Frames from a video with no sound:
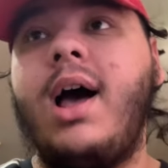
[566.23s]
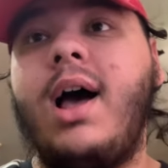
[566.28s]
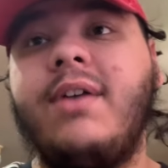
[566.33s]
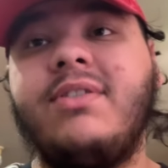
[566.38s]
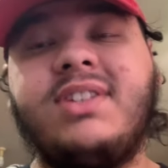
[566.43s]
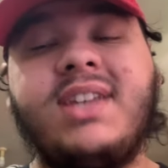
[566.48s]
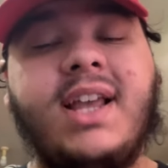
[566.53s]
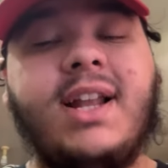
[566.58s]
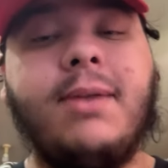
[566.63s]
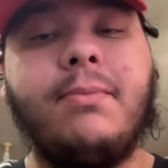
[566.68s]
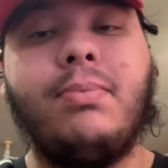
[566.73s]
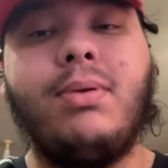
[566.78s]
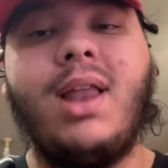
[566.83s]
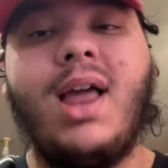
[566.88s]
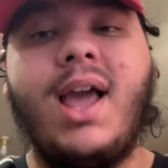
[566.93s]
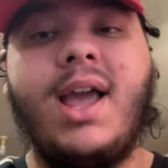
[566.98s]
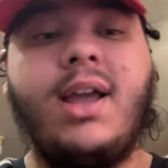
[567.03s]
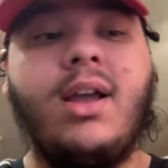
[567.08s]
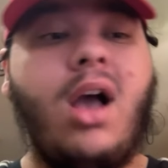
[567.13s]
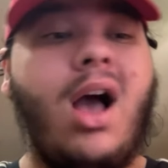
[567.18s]
Seen him
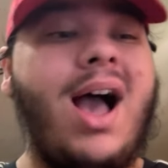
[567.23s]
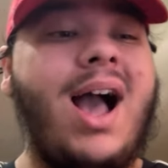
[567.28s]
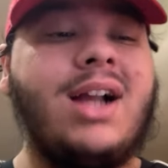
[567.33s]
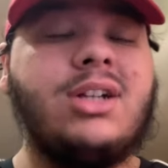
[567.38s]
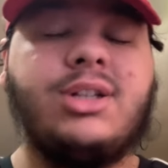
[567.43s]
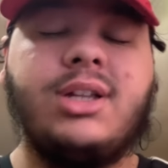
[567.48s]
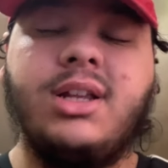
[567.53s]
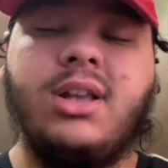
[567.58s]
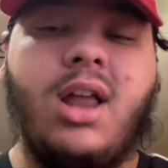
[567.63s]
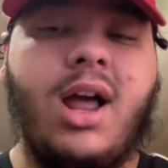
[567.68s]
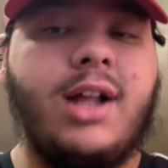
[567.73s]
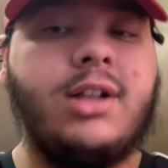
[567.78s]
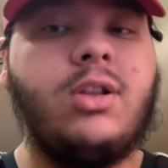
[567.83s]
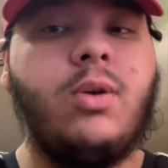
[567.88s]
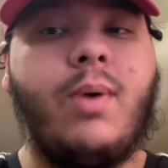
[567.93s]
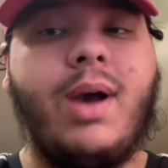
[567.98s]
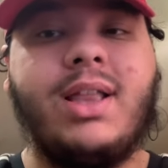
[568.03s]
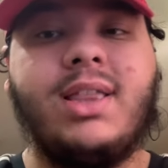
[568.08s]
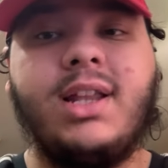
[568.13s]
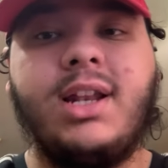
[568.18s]
play. I actually like the
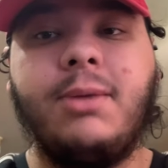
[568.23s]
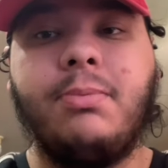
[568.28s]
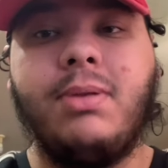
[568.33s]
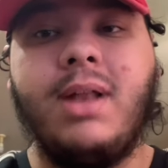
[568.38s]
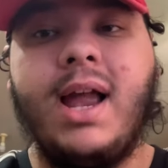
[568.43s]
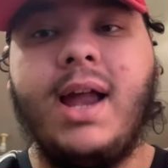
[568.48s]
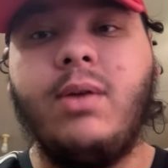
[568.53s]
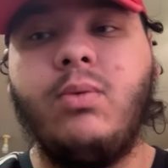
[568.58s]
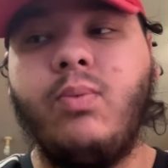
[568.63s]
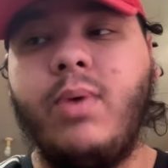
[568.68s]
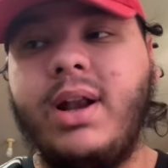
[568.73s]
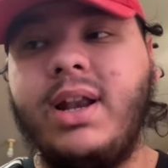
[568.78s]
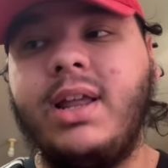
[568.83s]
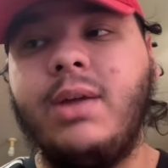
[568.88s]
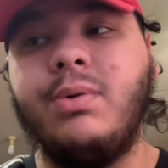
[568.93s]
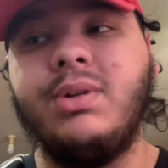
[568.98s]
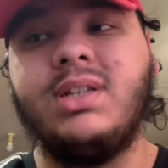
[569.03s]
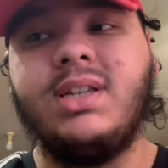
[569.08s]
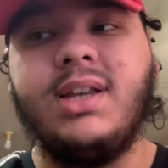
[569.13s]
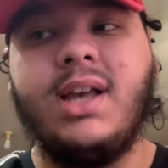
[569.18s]
way that he played when he
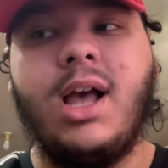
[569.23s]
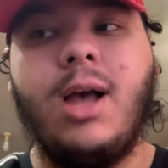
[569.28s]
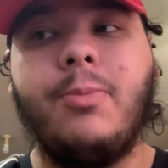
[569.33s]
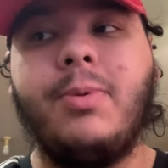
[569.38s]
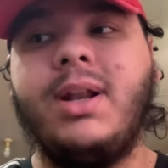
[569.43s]
was here.